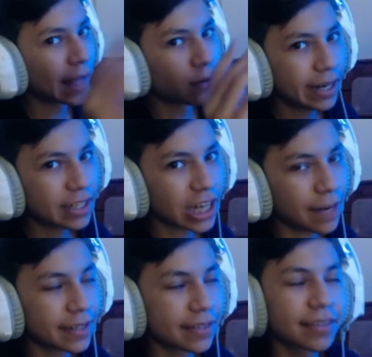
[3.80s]
Rage
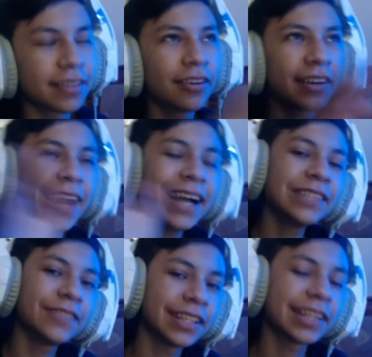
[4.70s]
Comics, they're kind
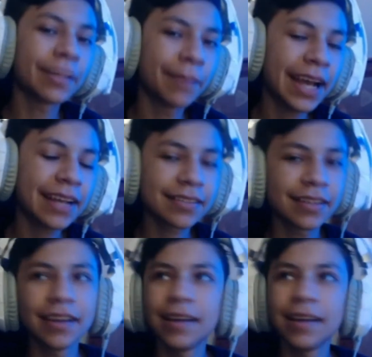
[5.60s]
of a thing of the past,